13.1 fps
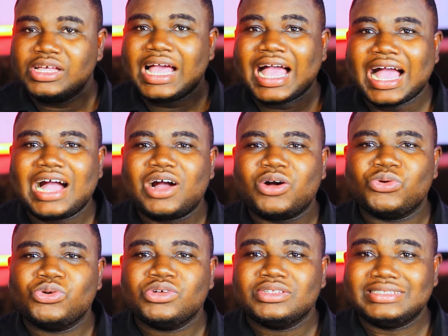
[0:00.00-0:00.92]

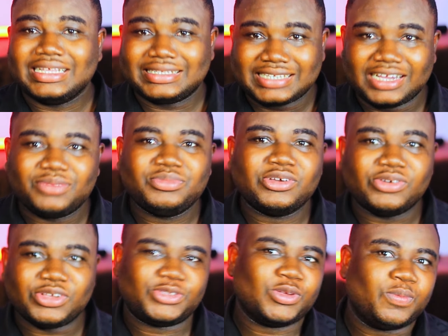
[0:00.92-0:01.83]
how the thumbnail
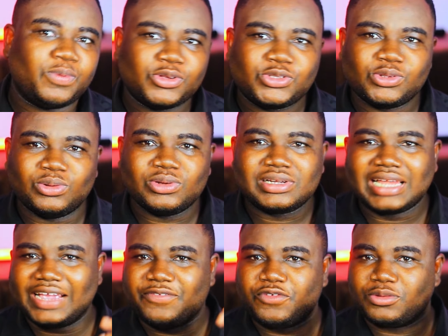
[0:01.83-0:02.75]
is supposed to look
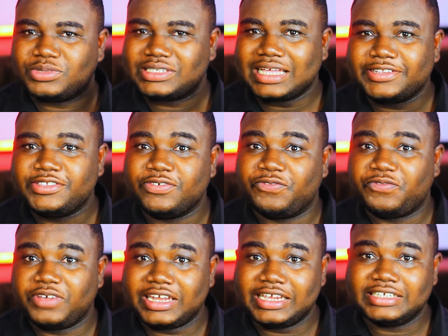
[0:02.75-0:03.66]
like from start to
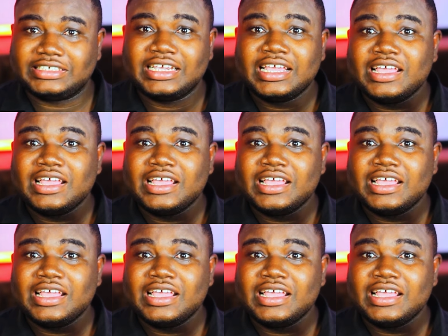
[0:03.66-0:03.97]
finish.